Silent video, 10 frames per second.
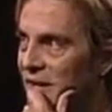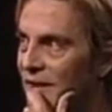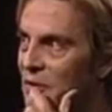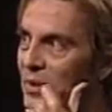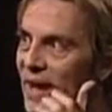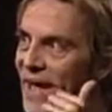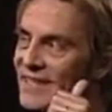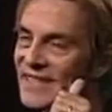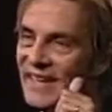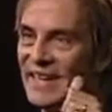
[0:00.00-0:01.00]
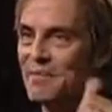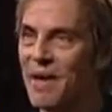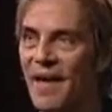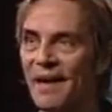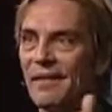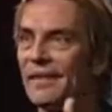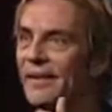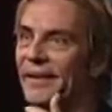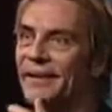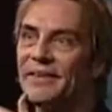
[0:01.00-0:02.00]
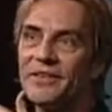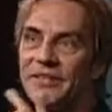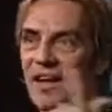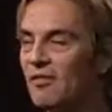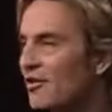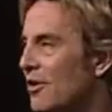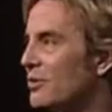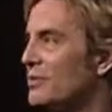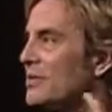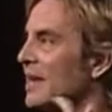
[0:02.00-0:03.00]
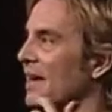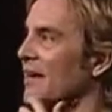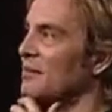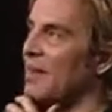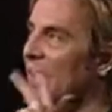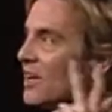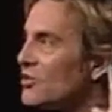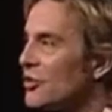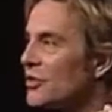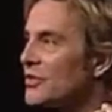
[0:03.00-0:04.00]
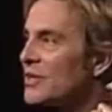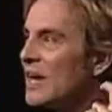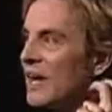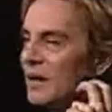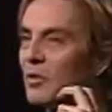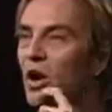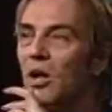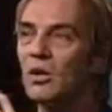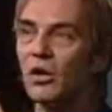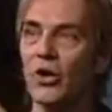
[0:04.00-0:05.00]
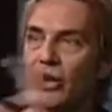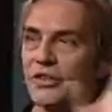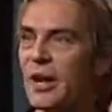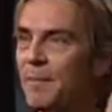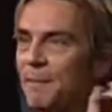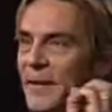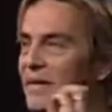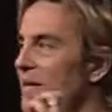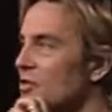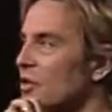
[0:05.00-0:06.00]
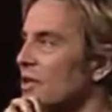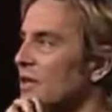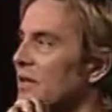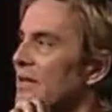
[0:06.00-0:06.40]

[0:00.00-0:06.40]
Everyone has email and their cell phones and pagers, and we're all hooked up and digital.